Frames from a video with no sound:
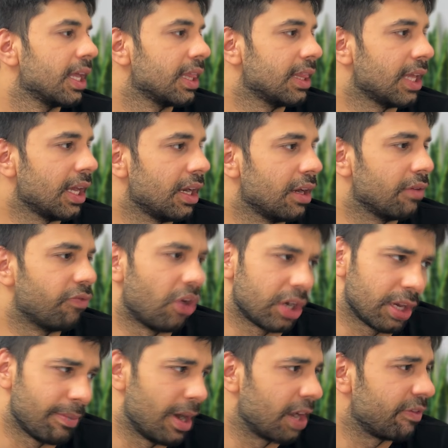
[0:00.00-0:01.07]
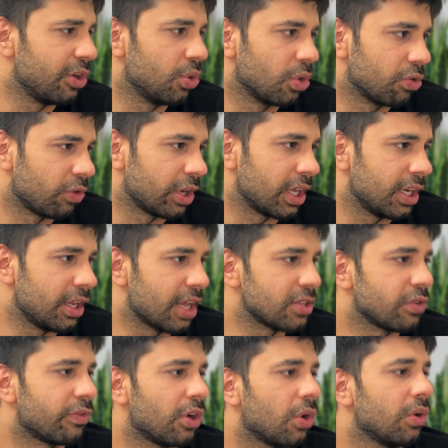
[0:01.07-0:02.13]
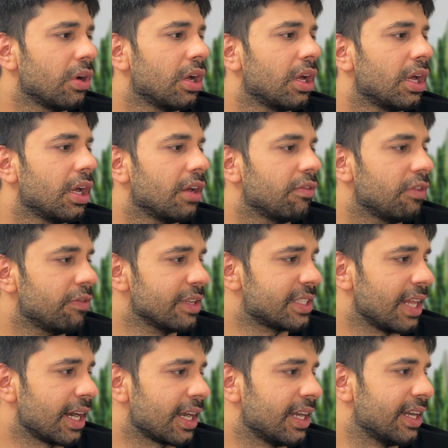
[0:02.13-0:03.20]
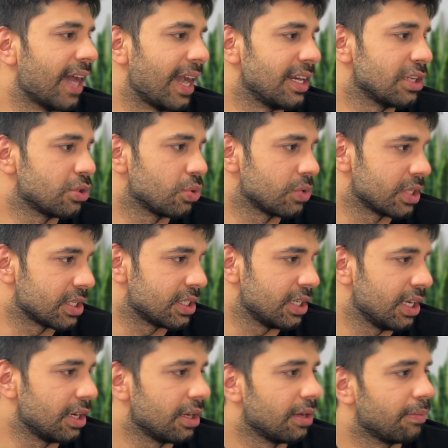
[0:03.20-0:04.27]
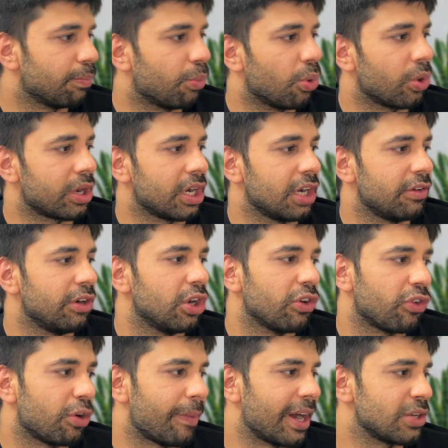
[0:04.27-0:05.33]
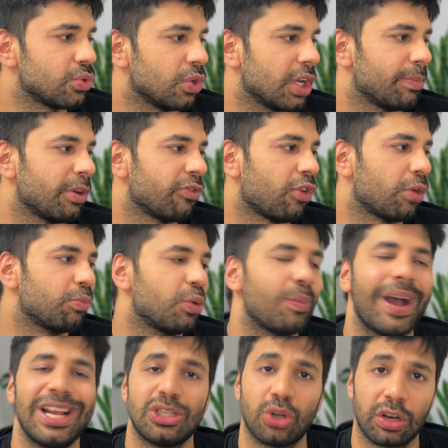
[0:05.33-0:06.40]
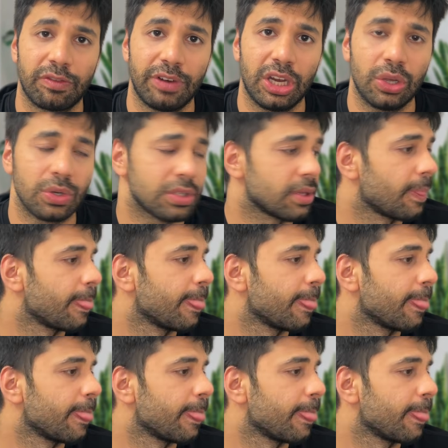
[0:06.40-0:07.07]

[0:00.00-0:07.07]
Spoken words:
Then watermark, we don't want any as of now. We will select 9:16 portrait video format suitable for mobile short videos.